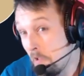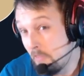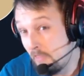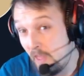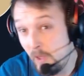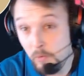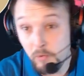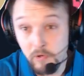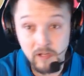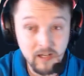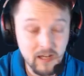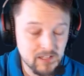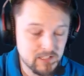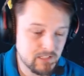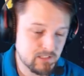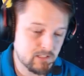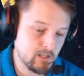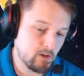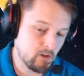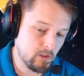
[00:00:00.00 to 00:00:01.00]
that wouldn't
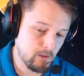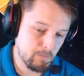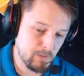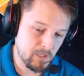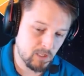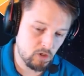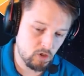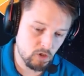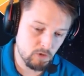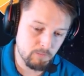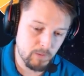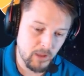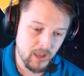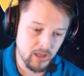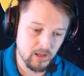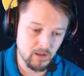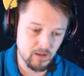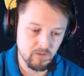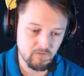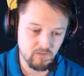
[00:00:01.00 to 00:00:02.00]
necessarily be too
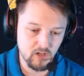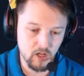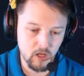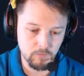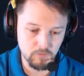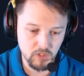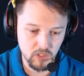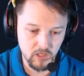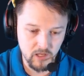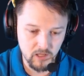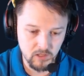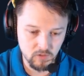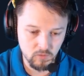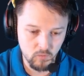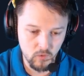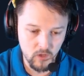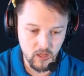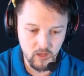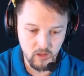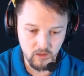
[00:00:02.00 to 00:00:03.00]
bad of an option as
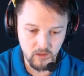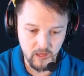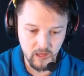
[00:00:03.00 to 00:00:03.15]
well.